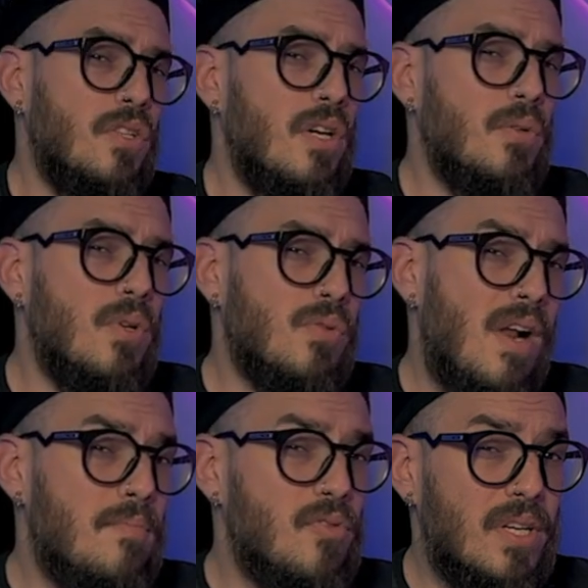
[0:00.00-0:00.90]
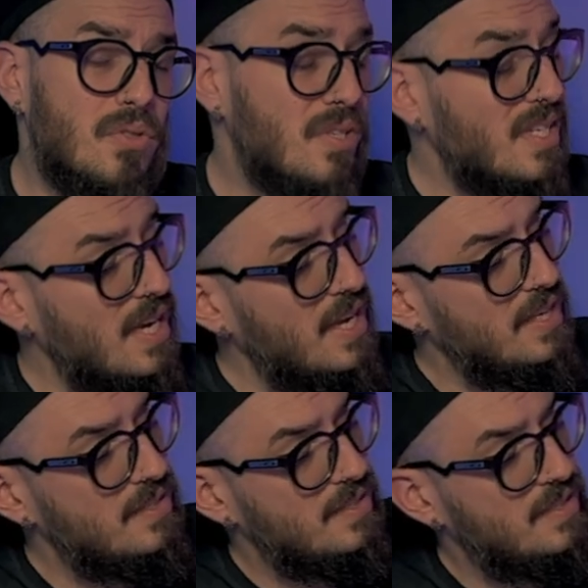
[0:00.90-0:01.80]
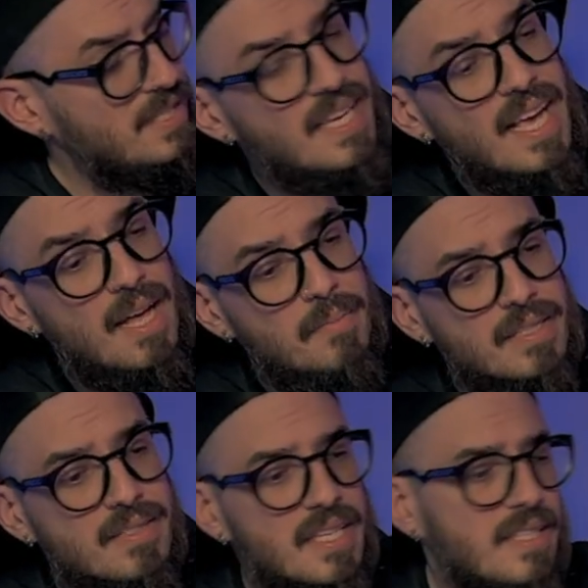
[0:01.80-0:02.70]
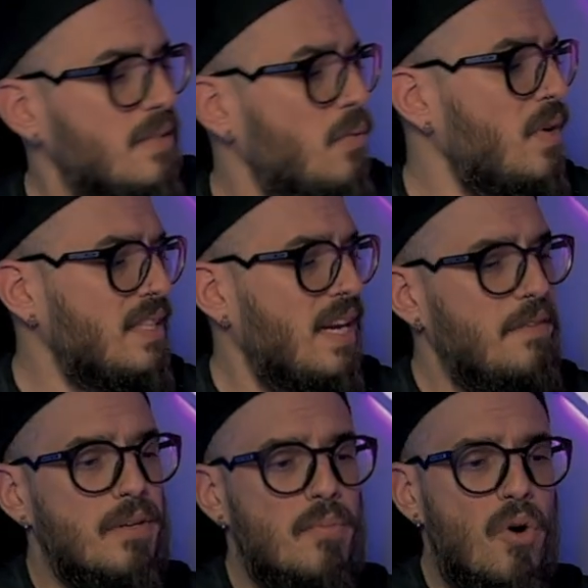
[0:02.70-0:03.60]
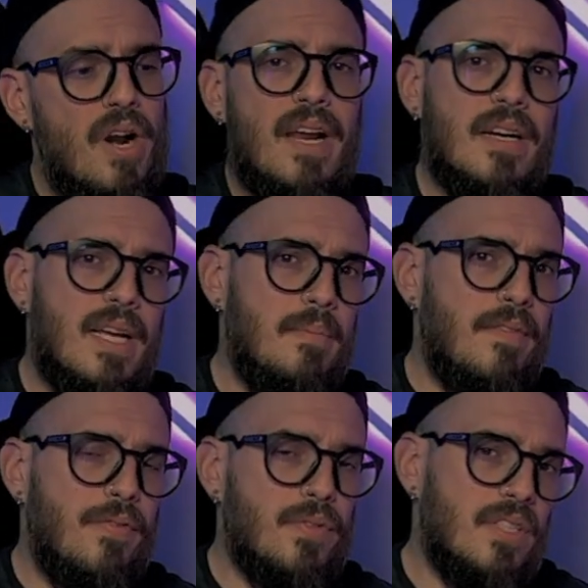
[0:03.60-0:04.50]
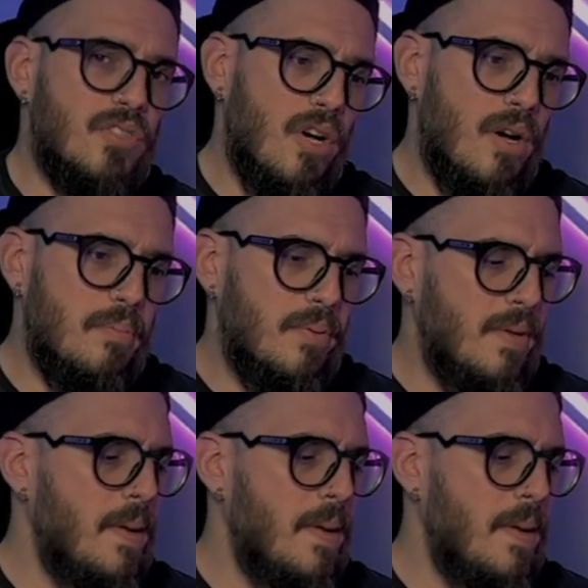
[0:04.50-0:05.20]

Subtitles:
in other words, what I'm trying to say is this helmet is the one that I feel more air coming through the top,